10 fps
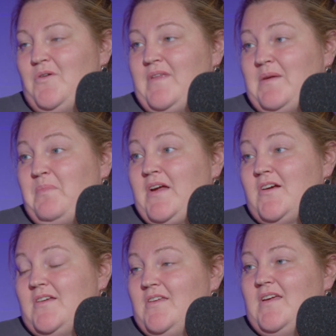you don't like
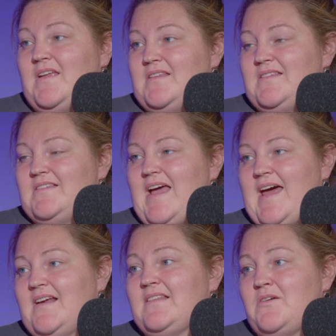beer, you can
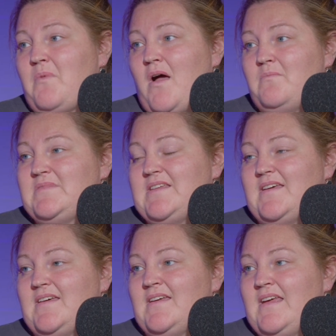add a glitter bomb
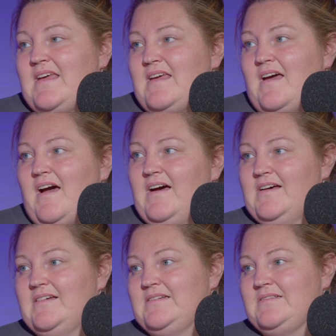to
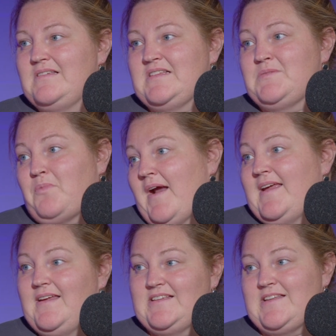uh, a
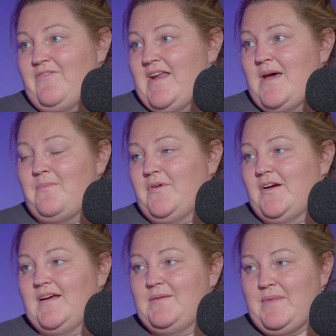Sprite, a Seven Up,
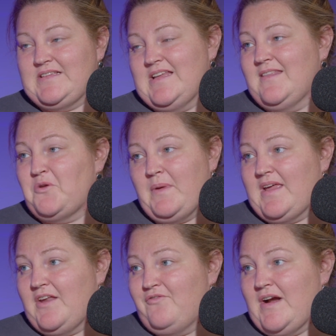or it makes it a little bit
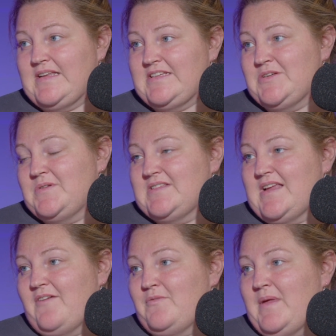kid friendly too. It
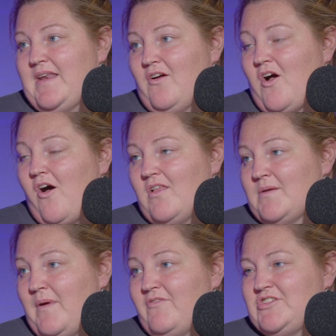doesn't have to be an
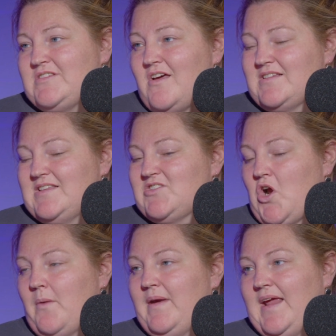alcoholic beverage as long as it's
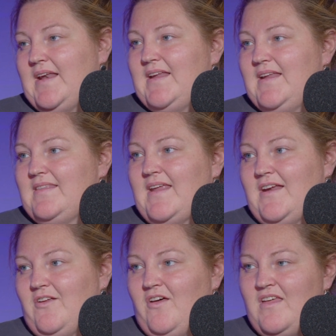carbonated, and then
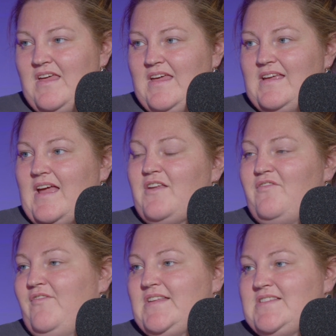it'll kind of
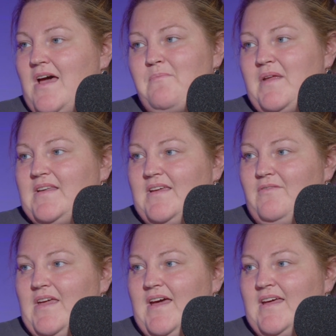fizz up and
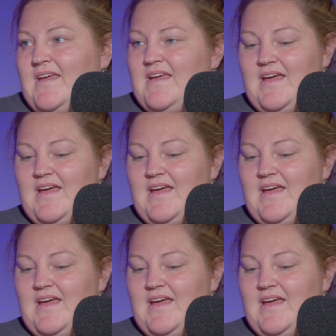give you a,